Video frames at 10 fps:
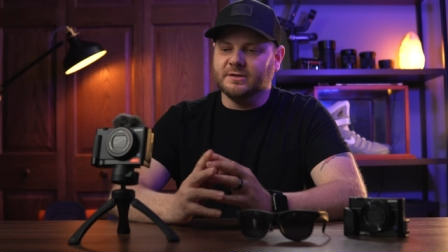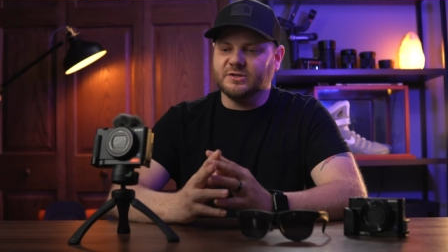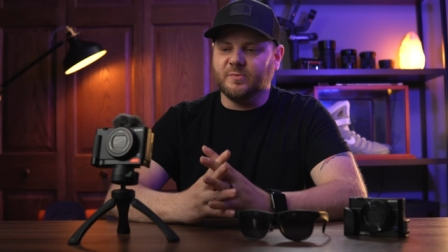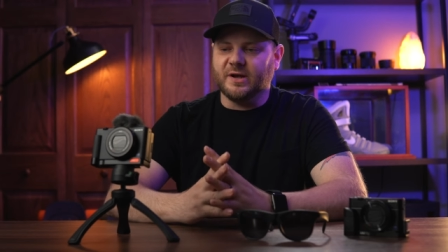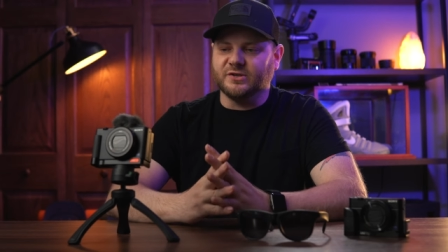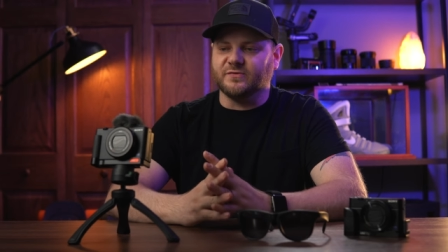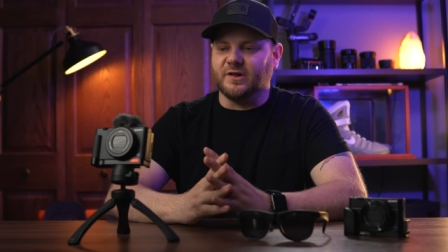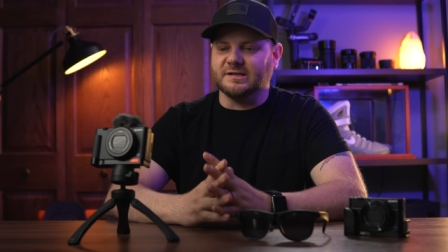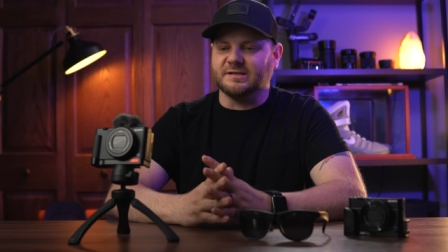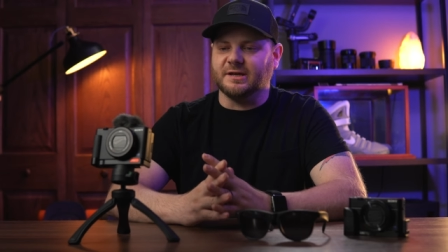Two major
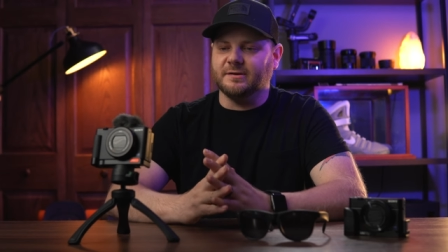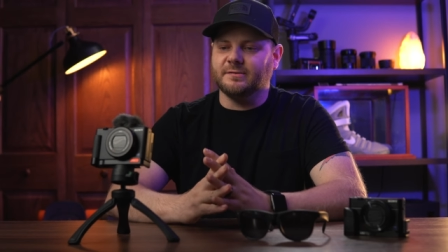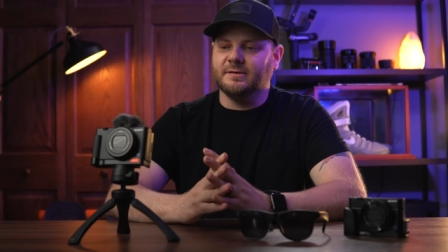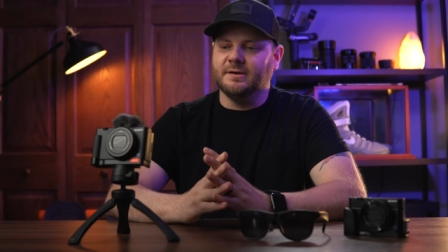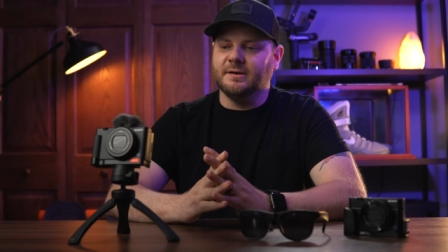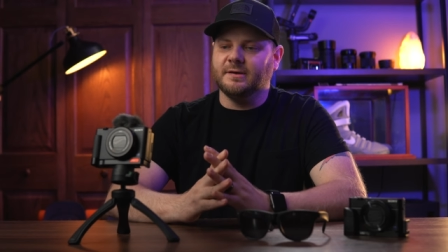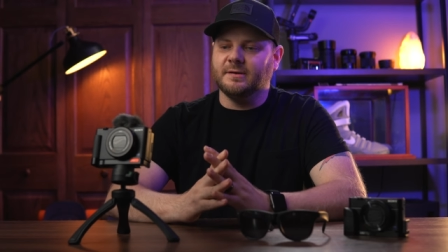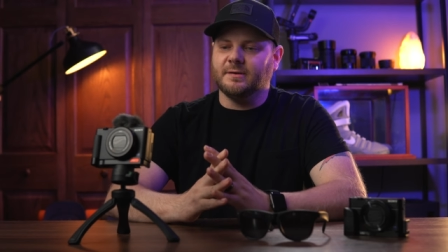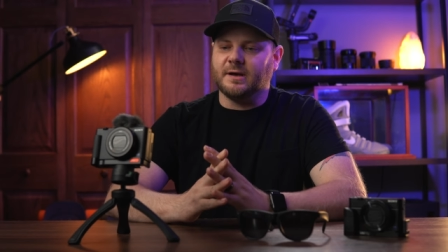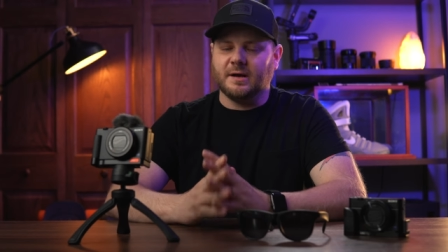flaws that
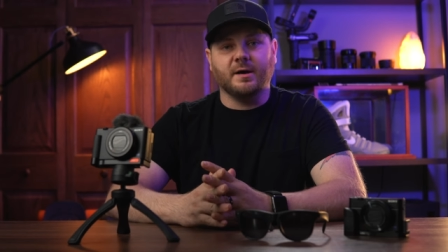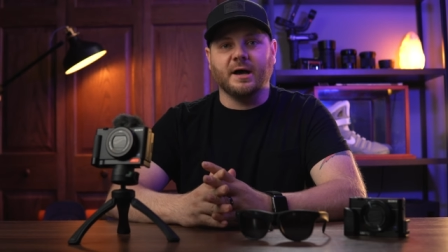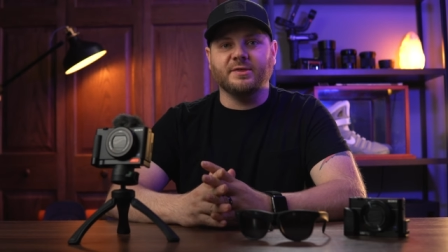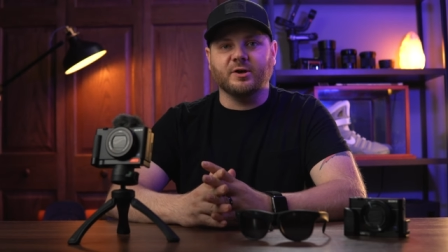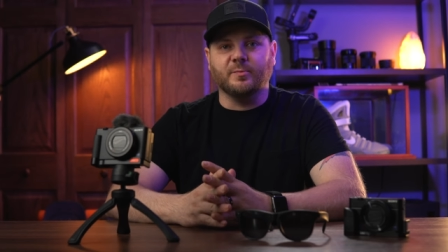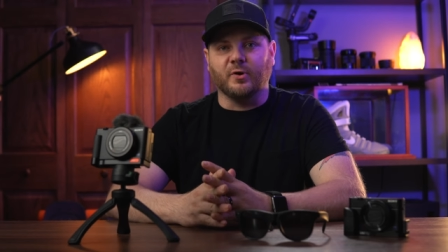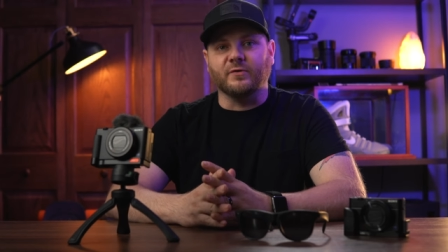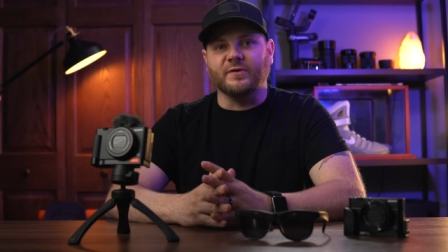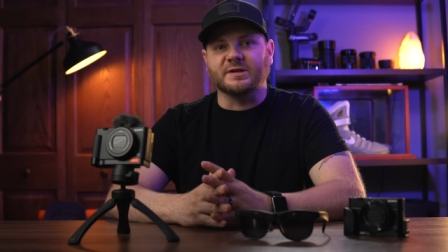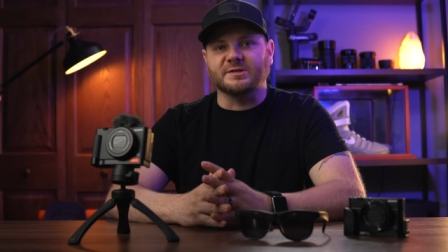I think are
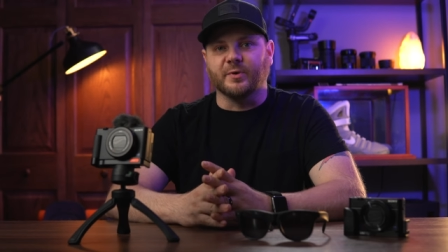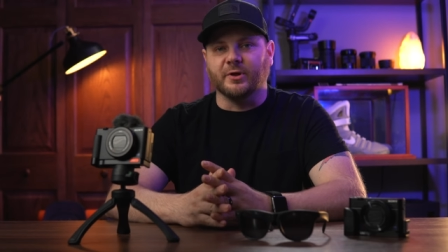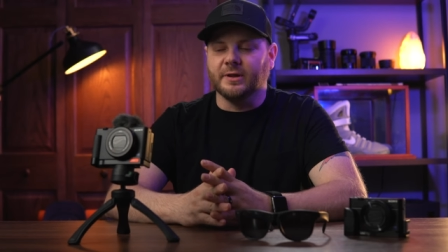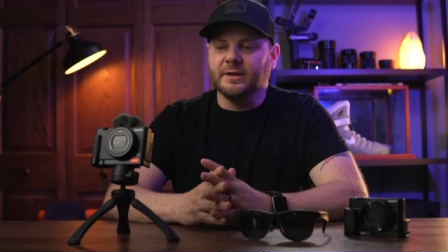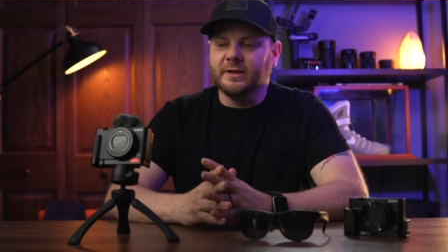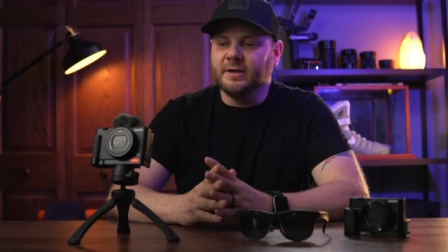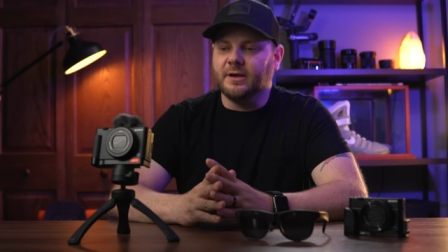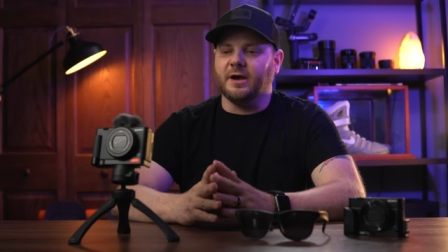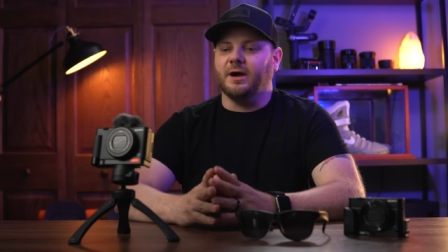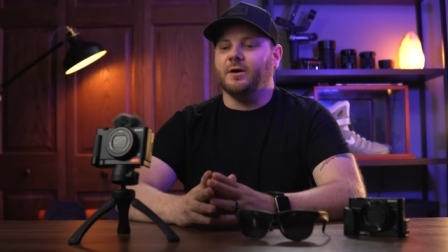both fixable.
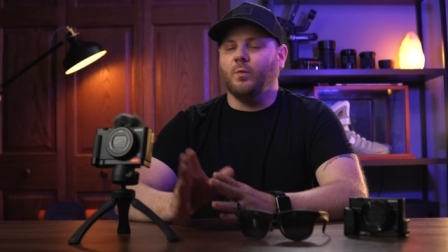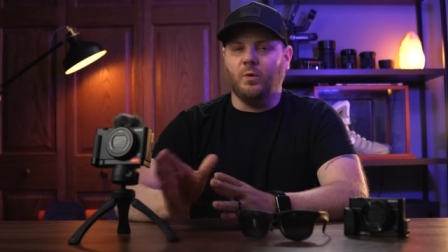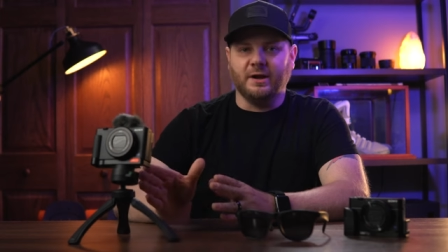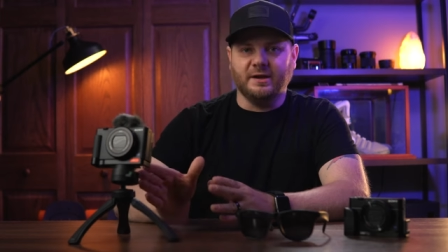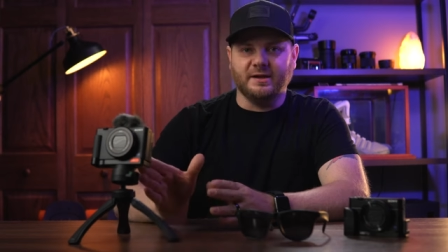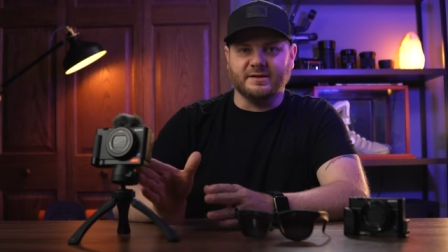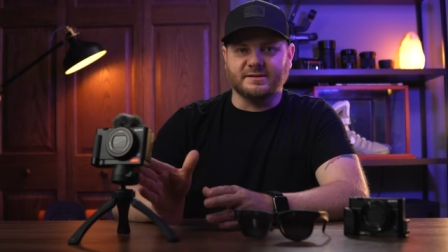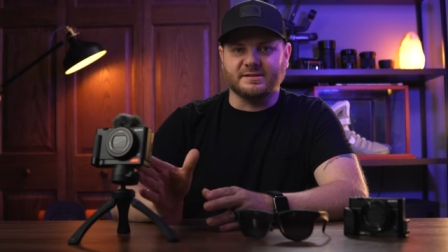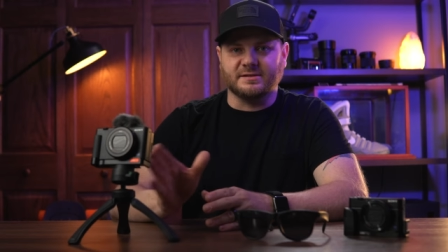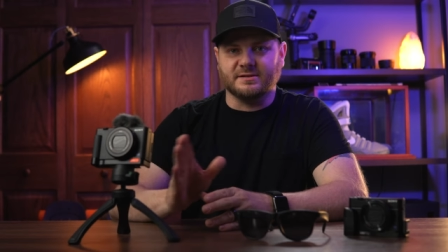One
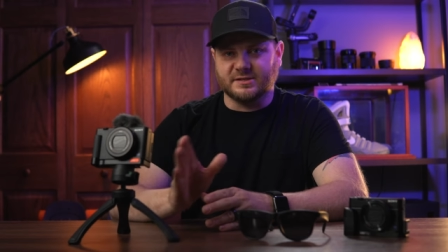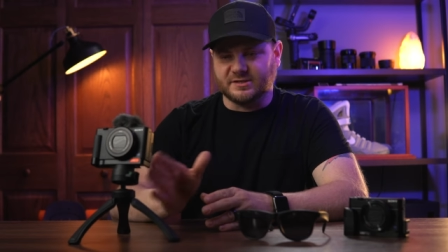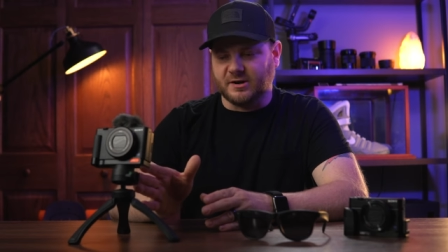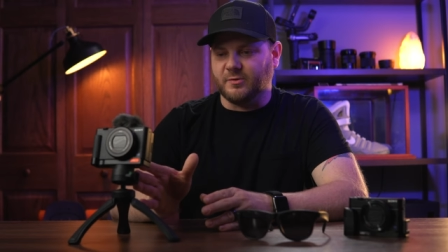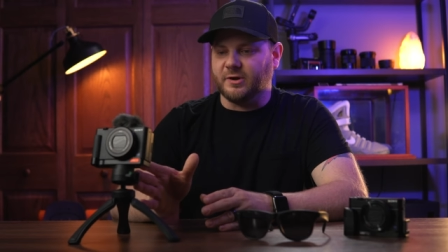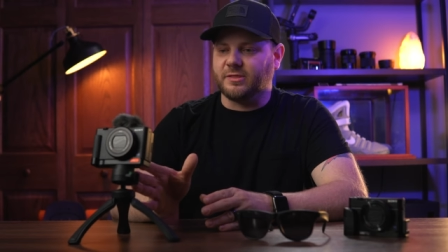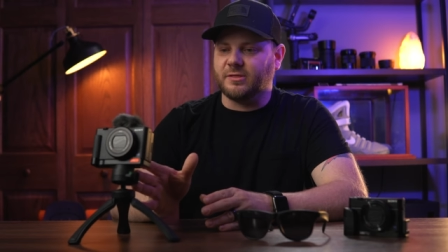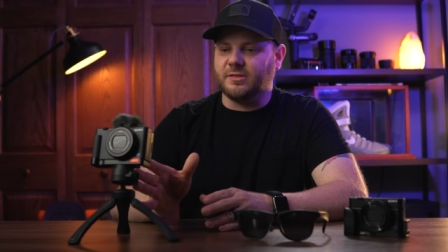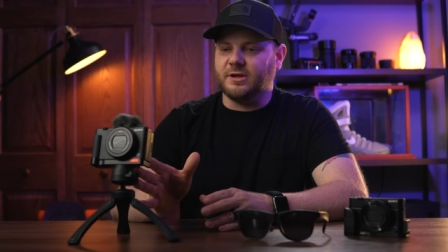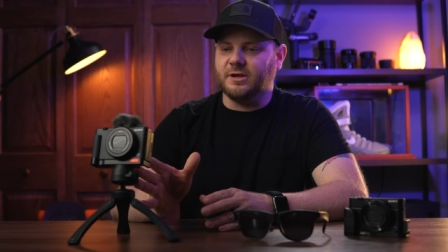is, to start with,
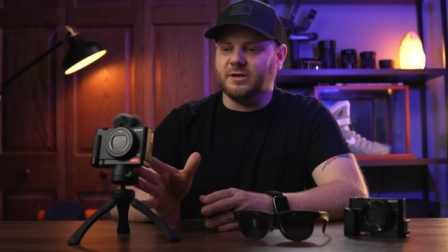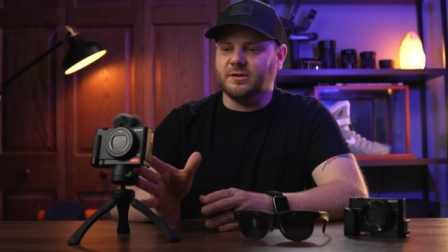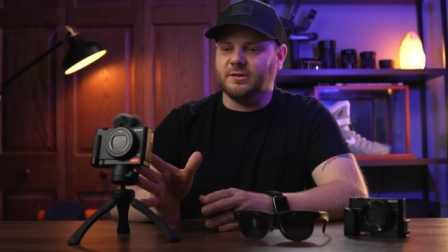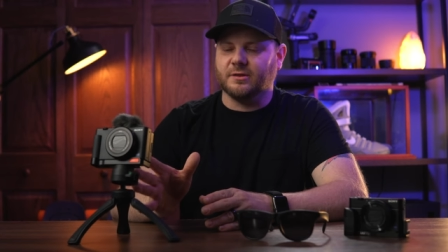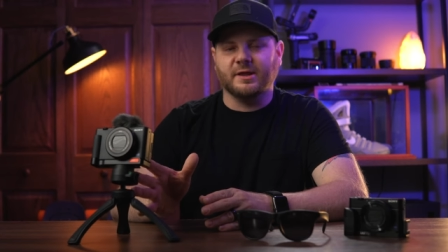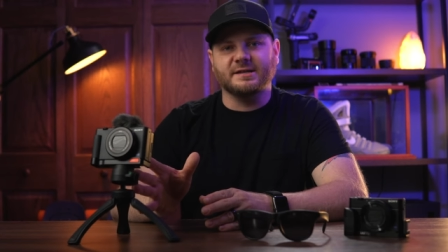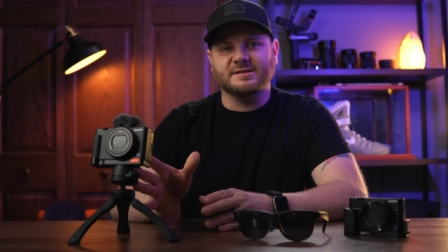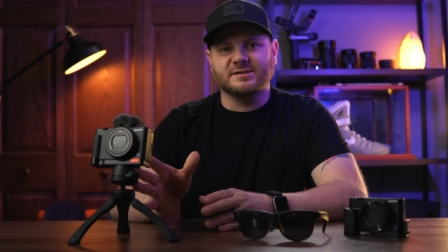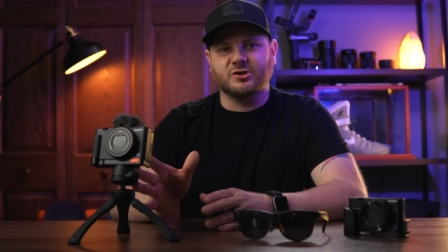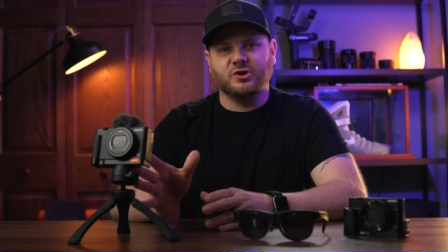the
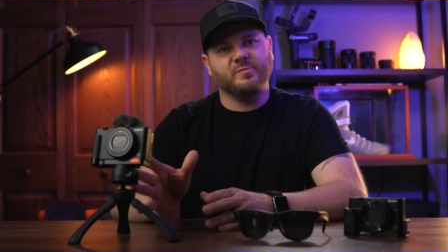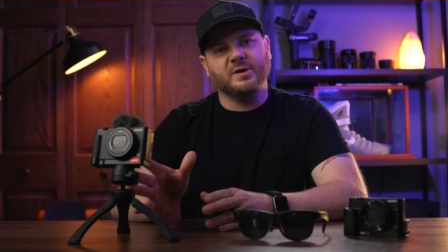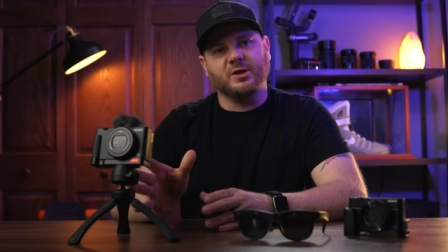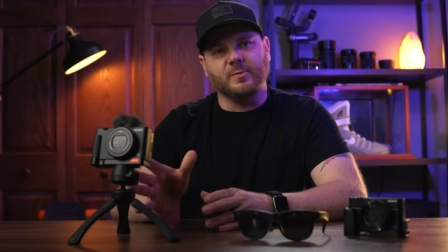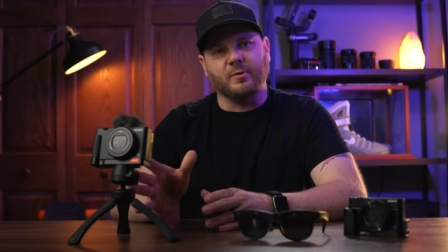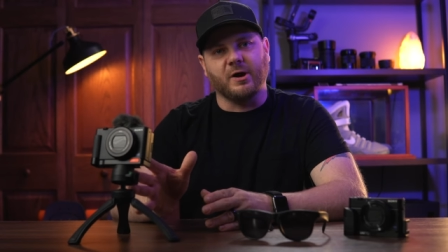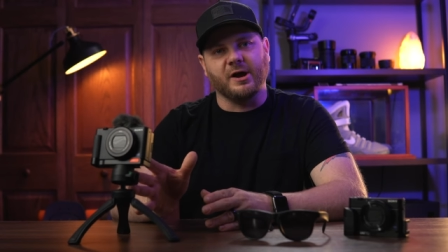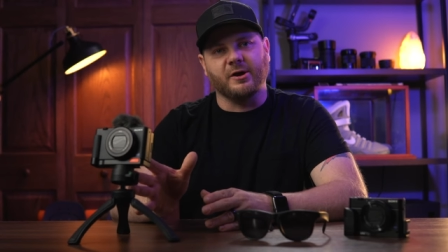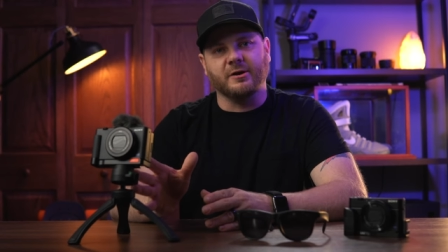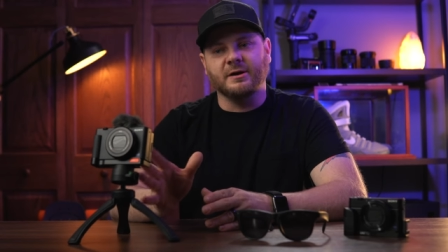lens could be a little bit
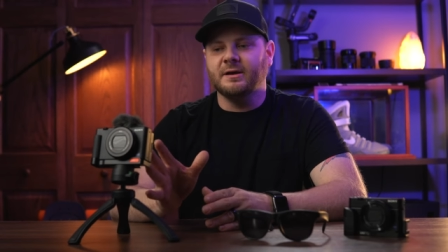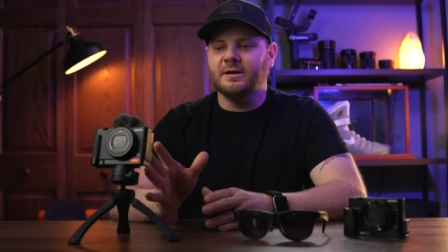wider.